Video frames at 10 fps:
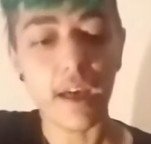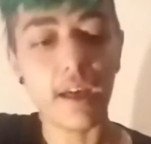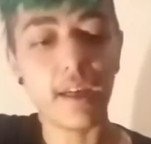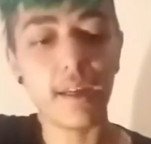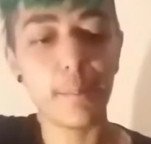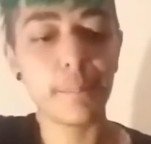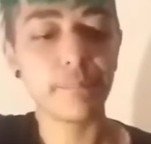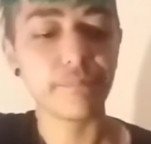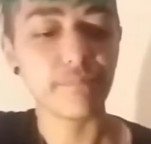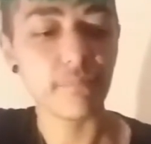
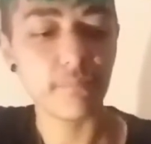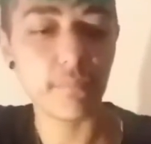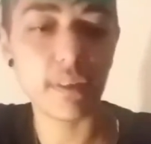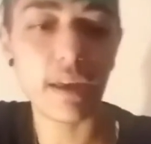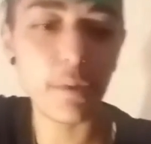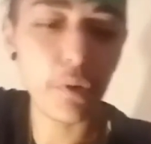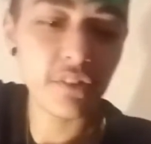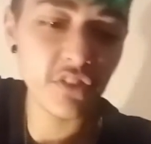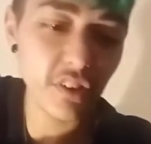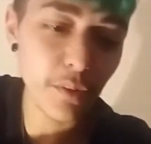I
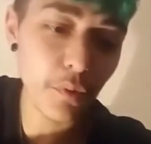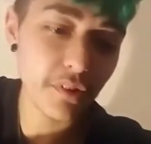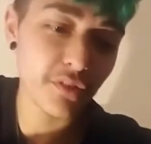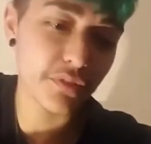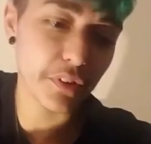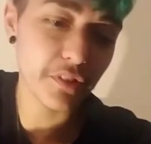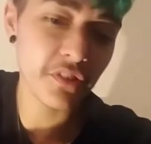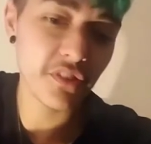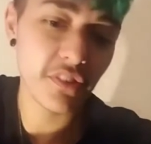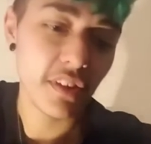watched Star Wars
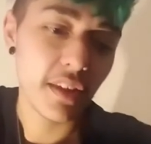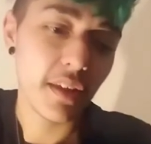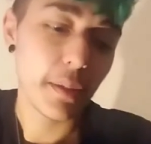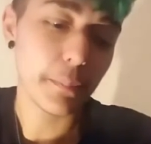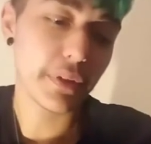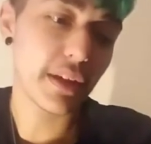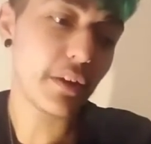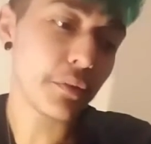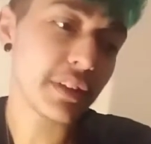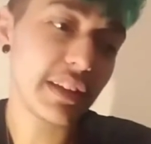first,
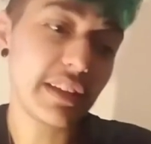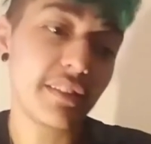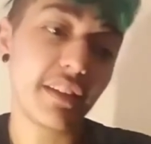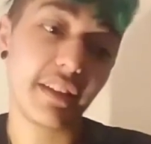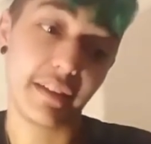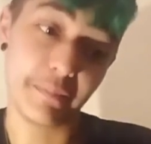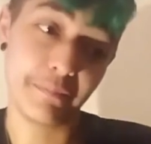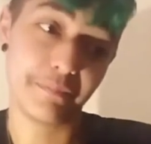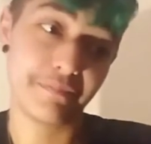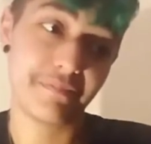but only
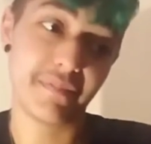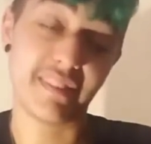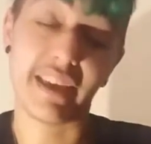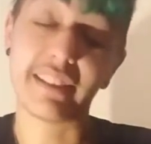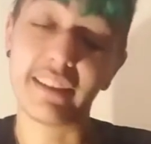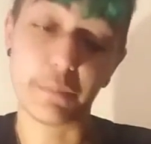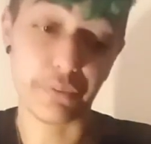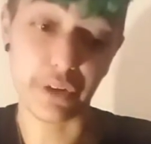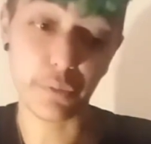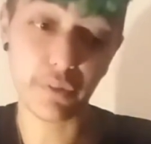sadly, the
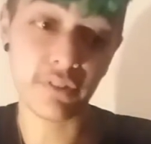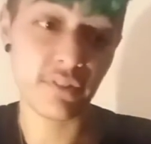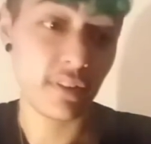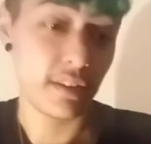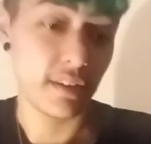prequels.